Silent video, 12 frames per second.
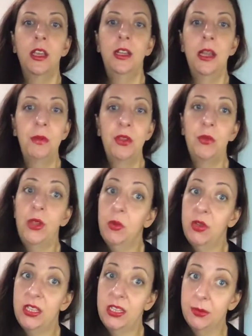Number 3,
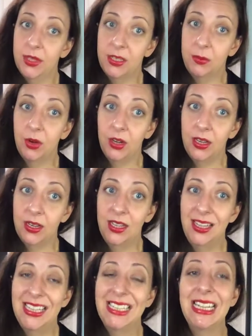which is the most important,
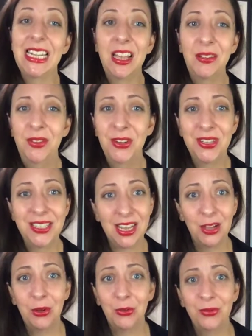is love
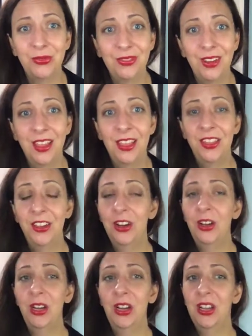yourself.
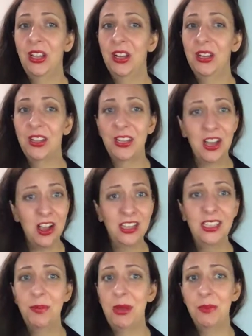The
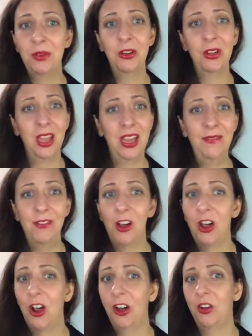toxic people in your life
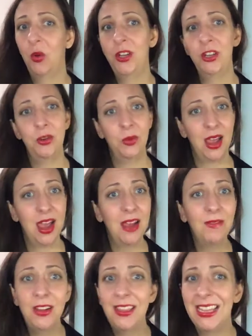are going to do
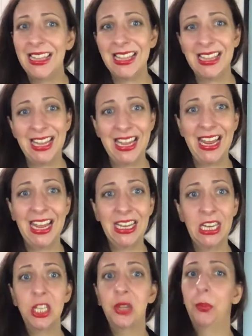everything that they can
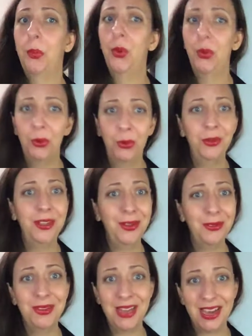to pull you
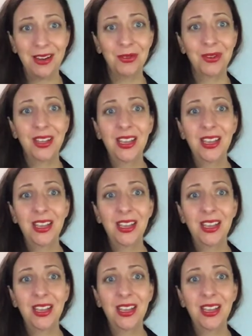down,